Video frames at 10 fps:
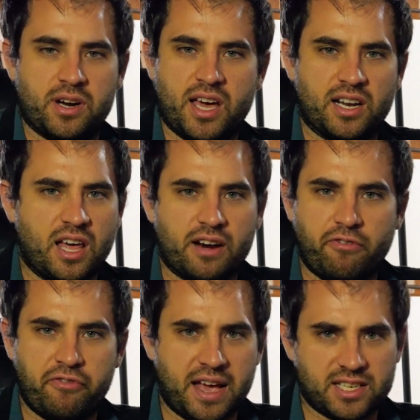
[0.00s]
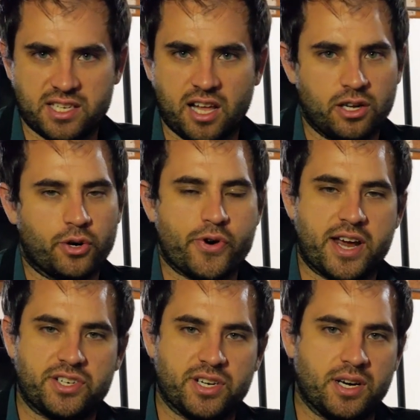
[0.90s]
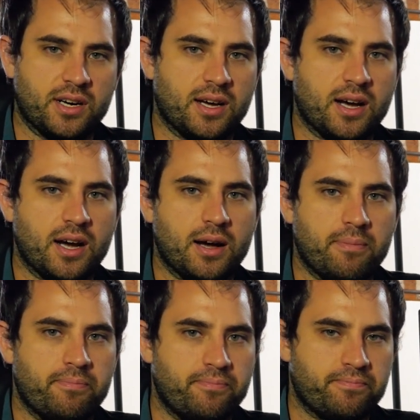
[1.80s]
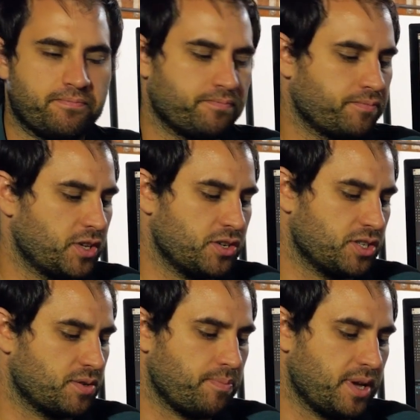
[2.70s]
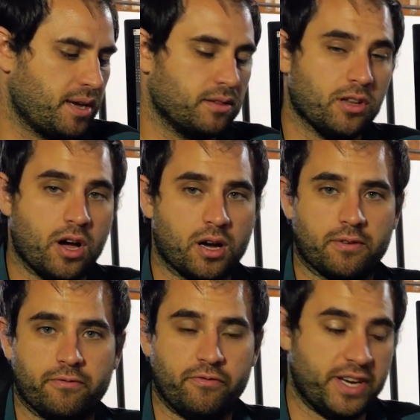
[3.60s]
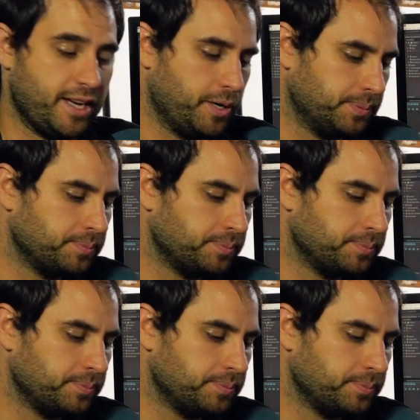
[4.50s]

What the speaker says: not a lot of effects, color correction, just a big long video.